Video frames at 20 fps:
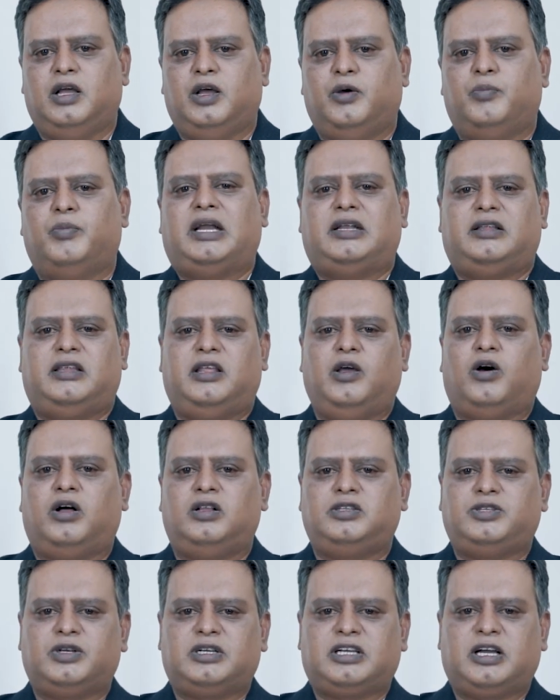But they
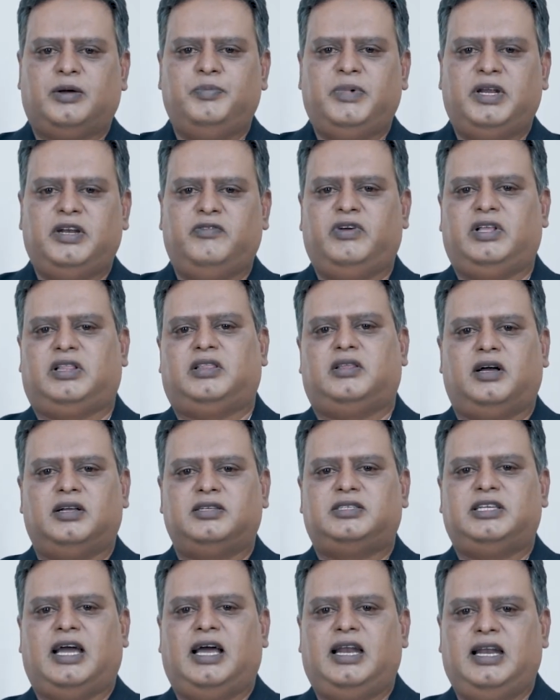also come in with a
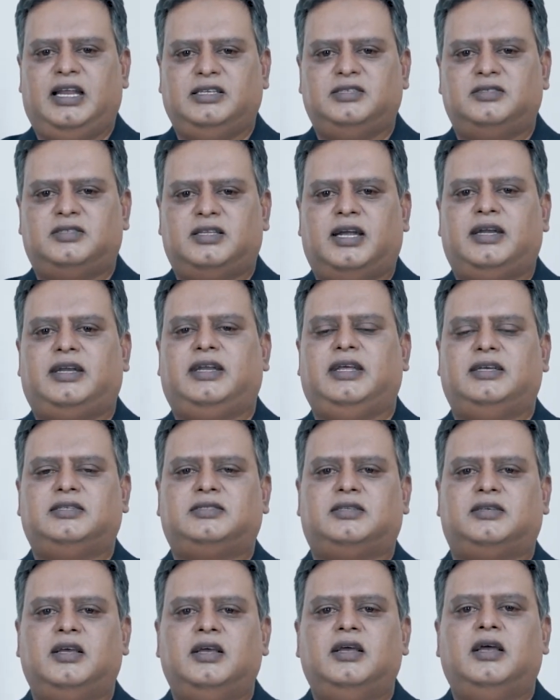challenge that,
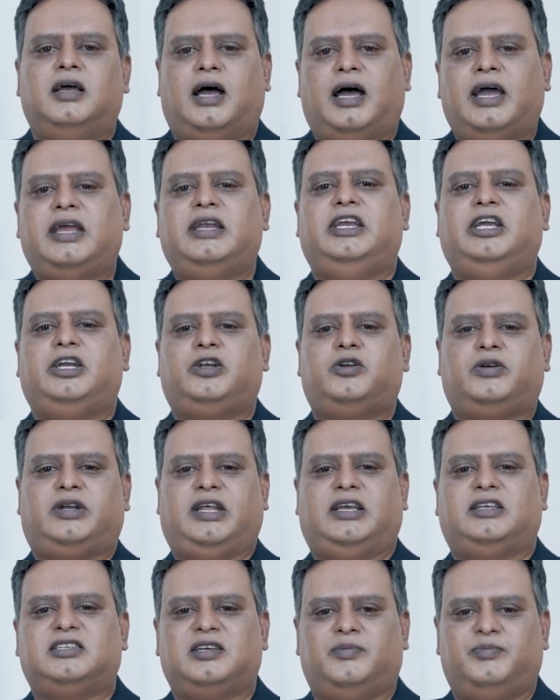yes, I need to
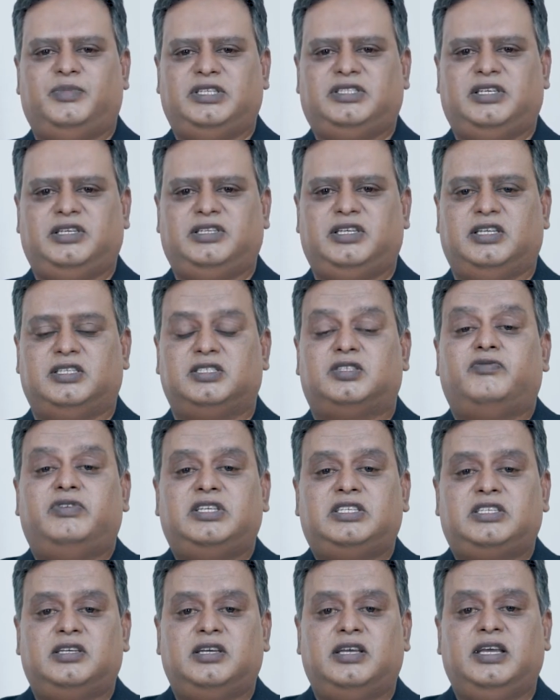take some decisions,
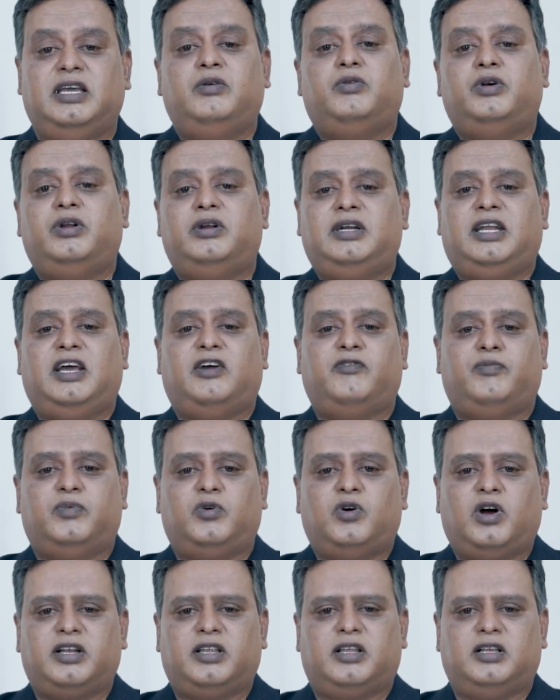which he wouldn't have
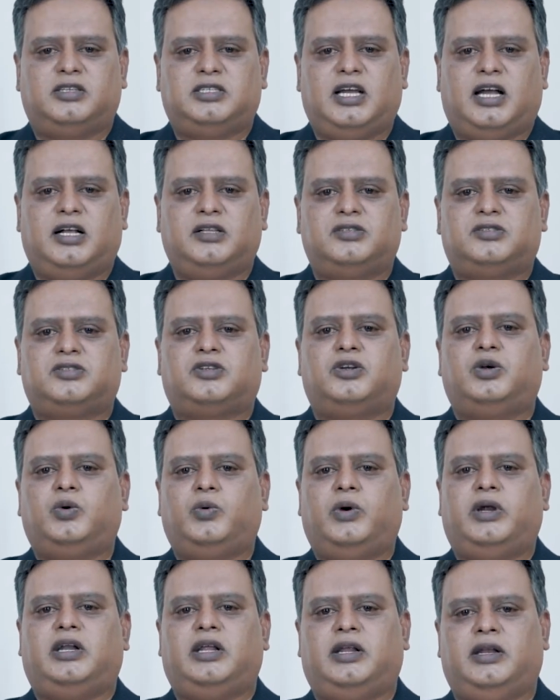got the chance to
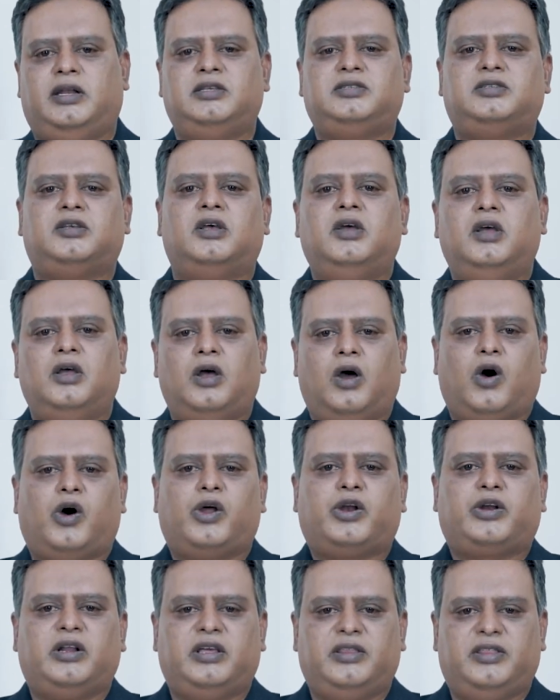do it in his
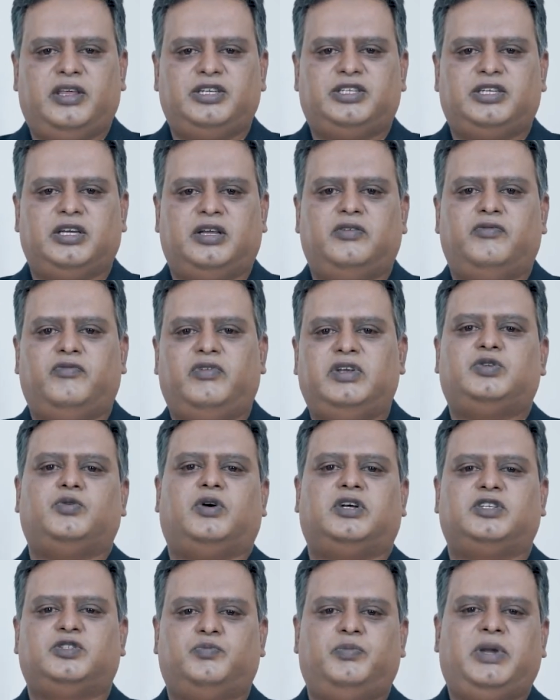organization, which
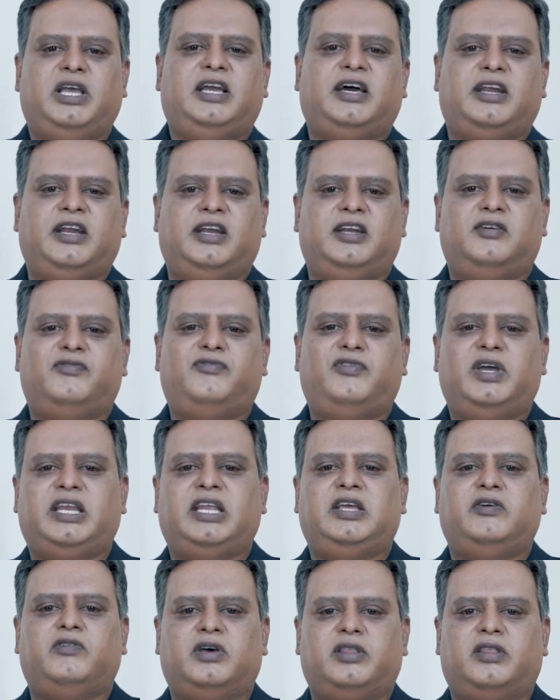was bigger enough, where
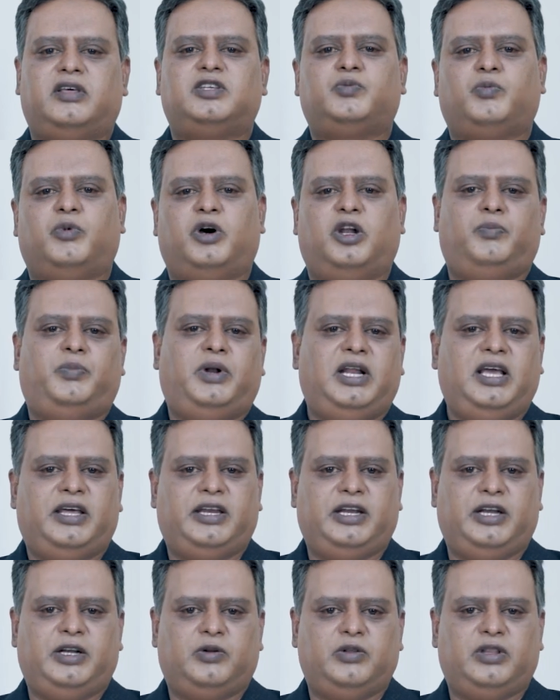he was a small player
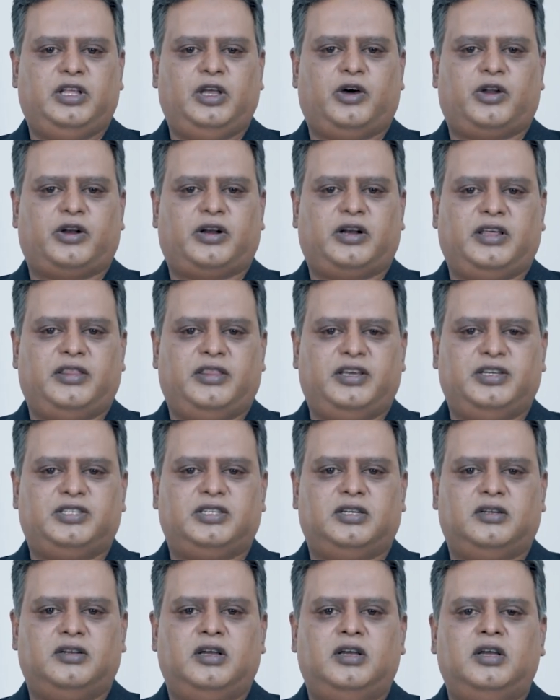into the
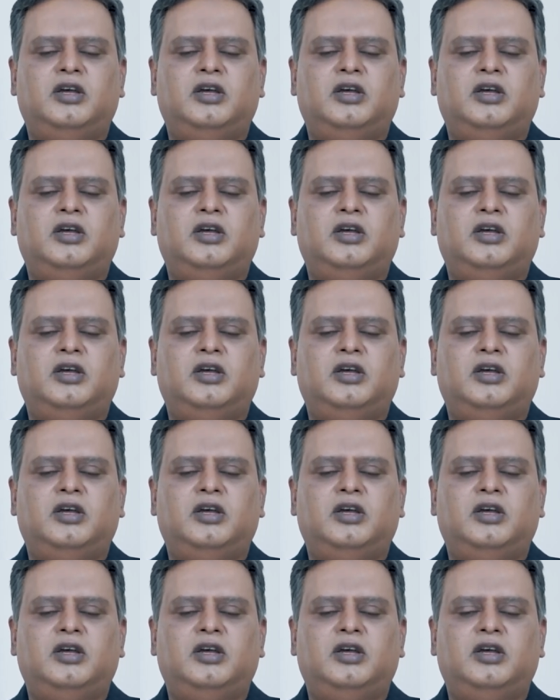organization.